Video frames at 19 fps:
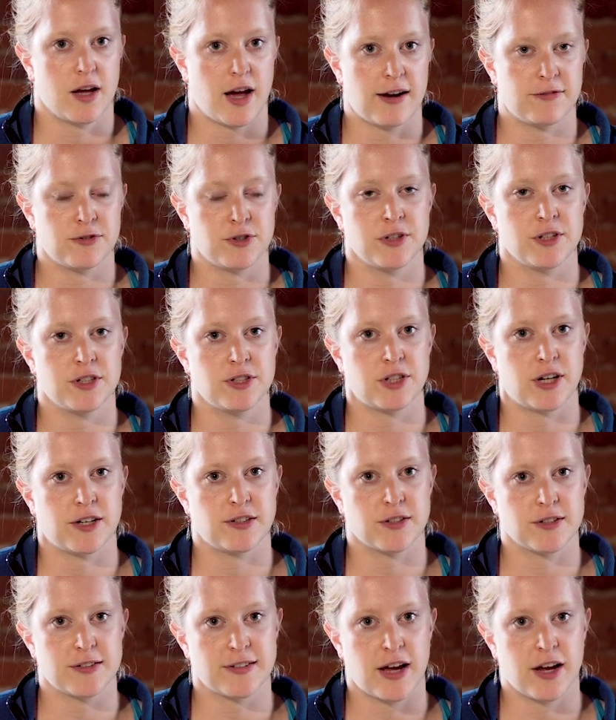after the
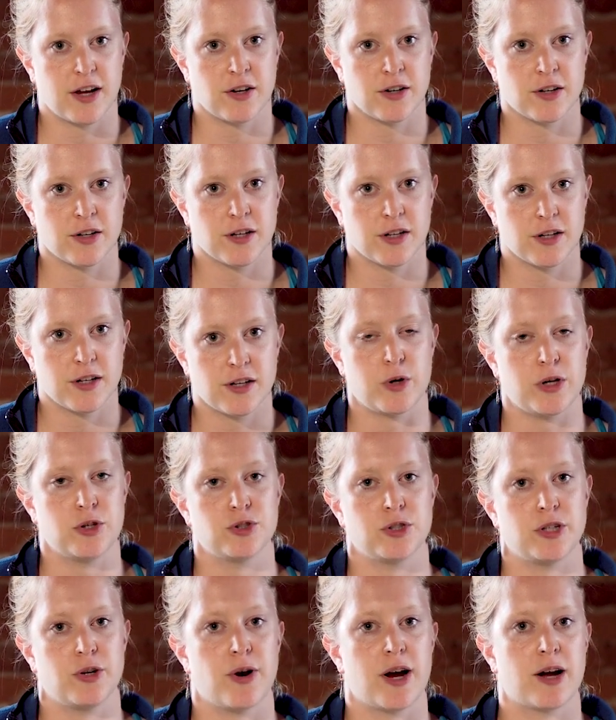gentle cycle, we
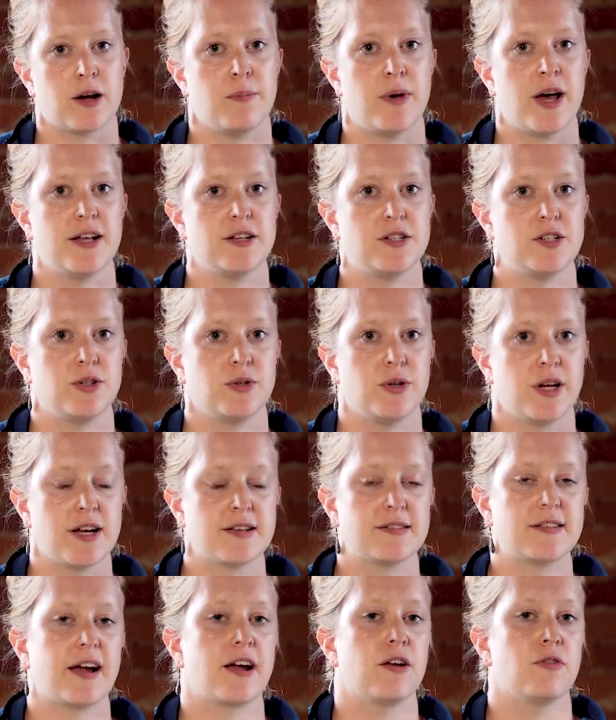usually recommend doing
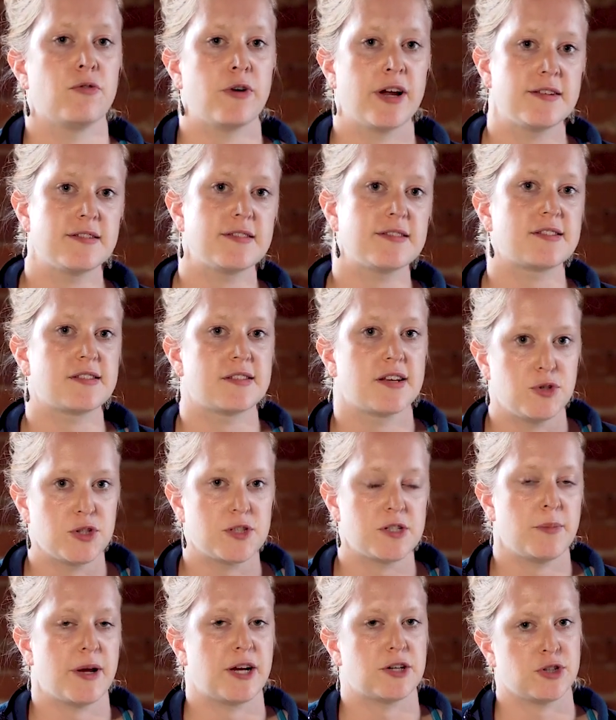a second rinse
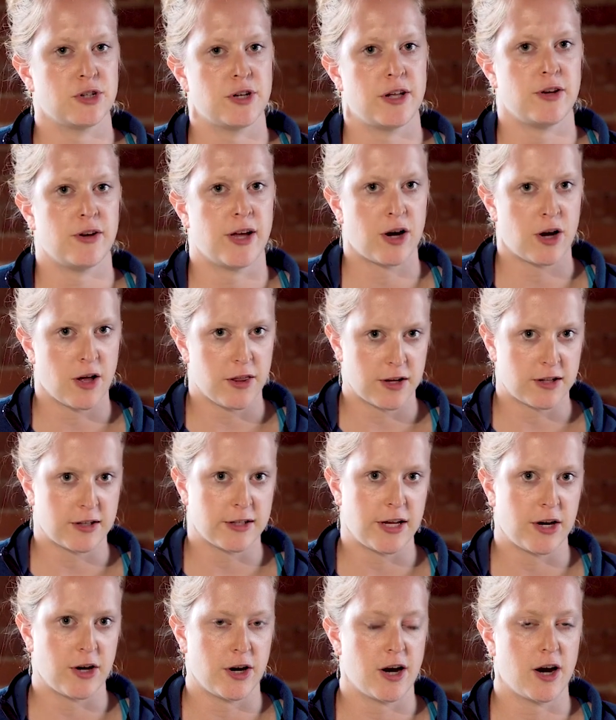just to make sure that you get all the
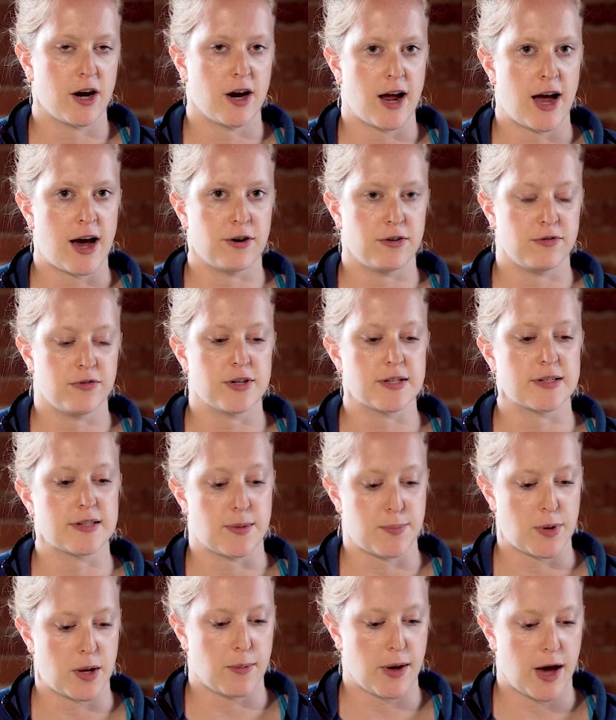cleaner out of the
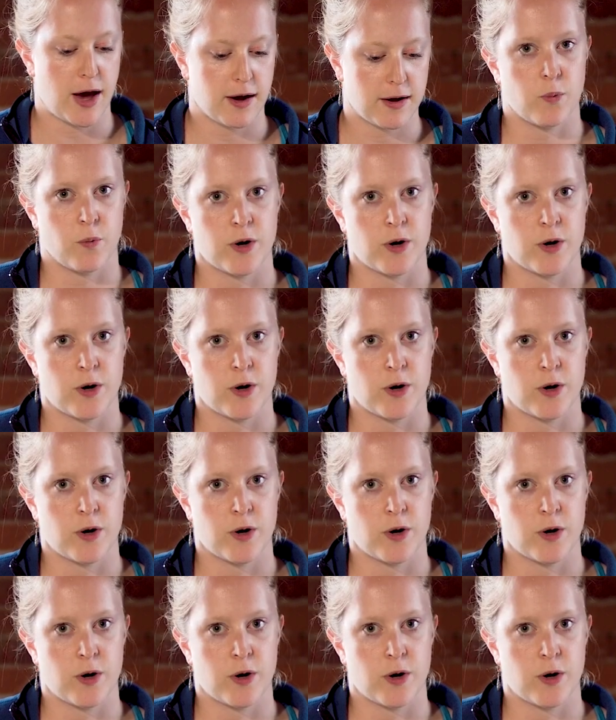sleeping bag.